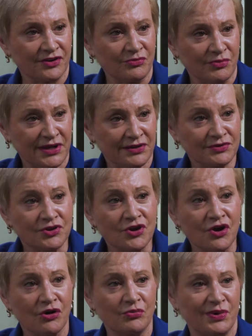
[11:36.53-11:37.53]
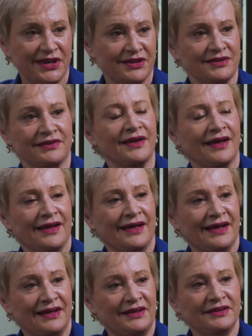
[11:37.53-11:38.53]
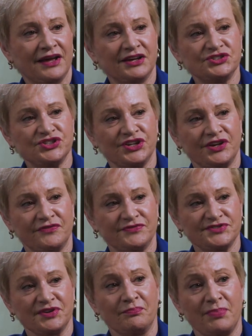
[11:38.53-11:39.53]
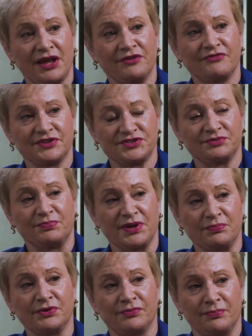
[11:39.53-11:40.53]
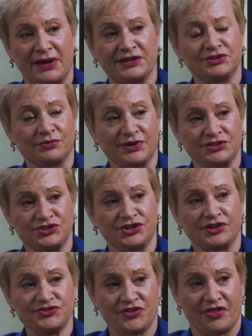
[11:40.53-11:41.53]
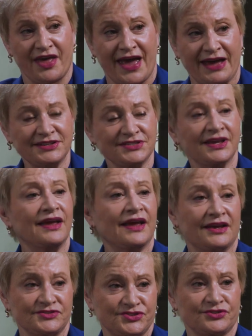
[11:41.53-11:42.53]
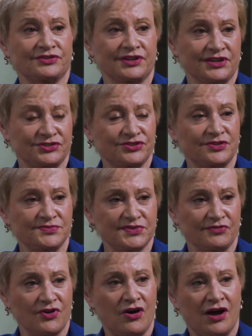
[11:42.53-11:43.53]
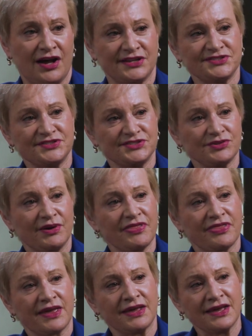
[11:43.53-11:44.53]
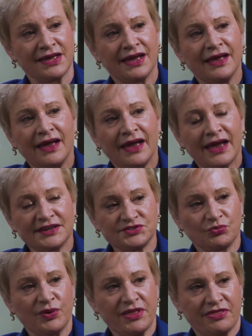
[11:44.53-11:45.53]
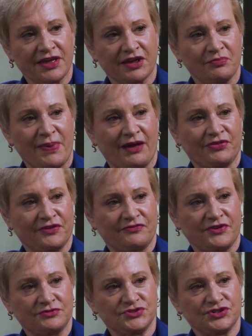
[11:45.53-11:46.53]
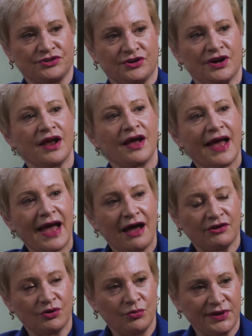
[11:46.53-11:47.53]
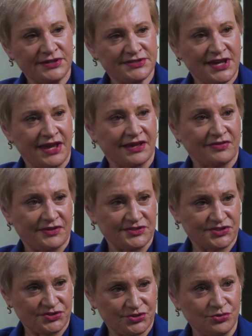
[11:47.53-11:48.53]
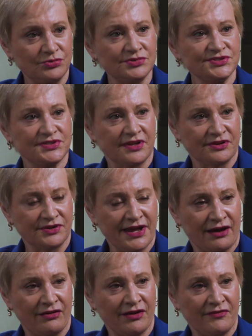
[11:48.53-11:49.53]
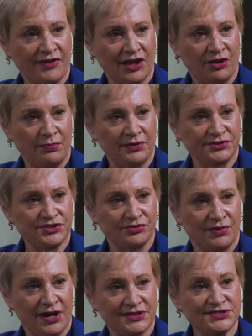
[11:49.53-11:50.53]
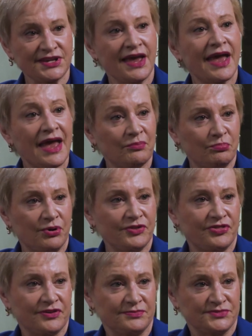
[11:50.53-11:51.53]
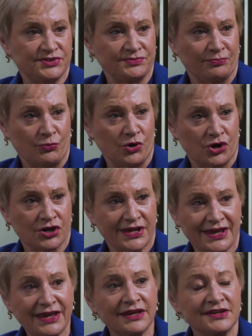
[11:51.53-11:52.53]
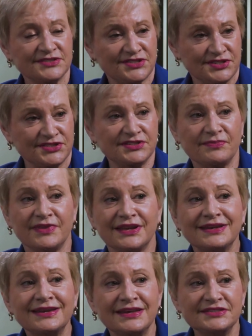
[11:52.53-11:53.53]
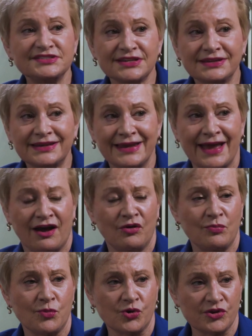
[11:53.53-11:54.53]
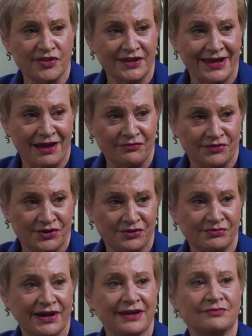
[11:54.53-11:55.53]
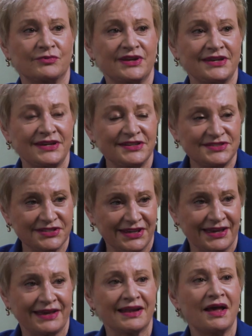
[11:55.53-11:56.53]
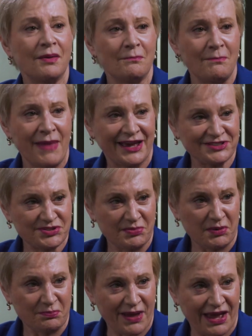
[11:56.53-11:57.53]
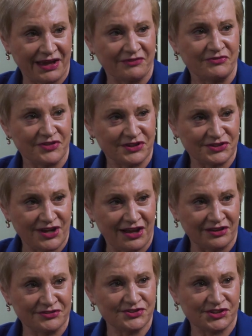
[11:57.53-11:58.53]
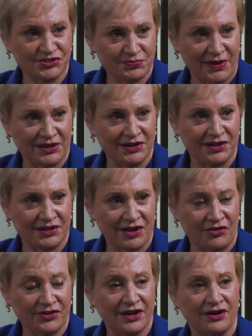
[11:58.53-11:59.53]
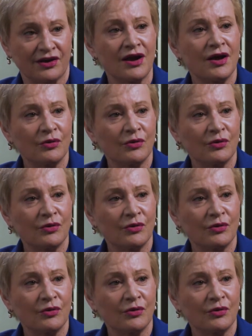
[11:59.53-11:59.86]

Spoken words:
We know we can achieve some benefit to people by doing just that, and certainly in terms of cost. So I think as we think about the future, how do we take these tools that are now available to us and put them to work in a system that needs it now more than ever, right? We need to get maximum bang for the dollars expended in healthcare.